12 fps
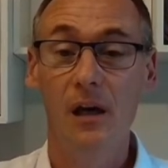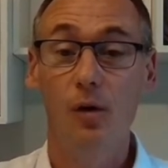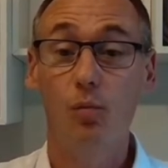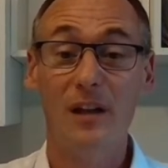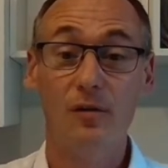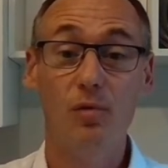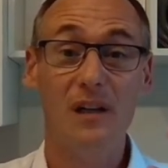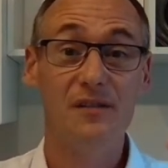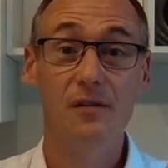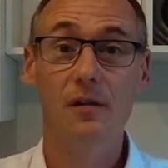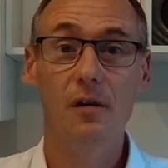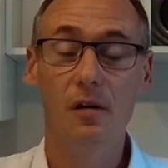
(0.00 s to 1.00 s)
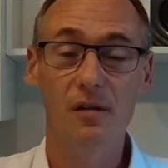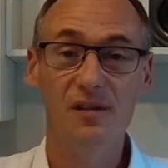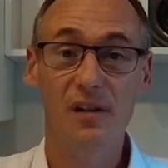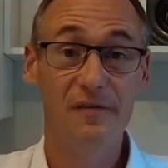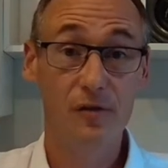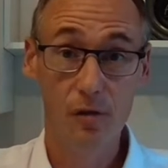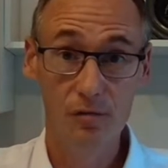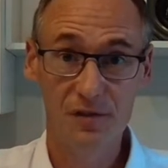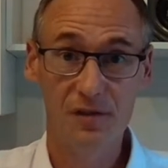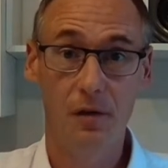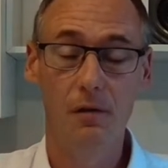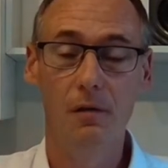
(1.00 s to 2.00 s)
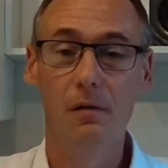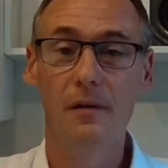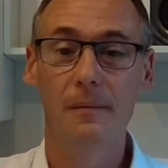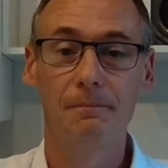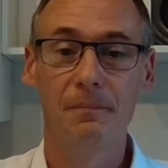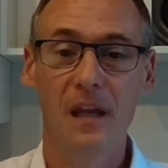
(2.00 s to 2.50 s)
what was the cost of goods sold.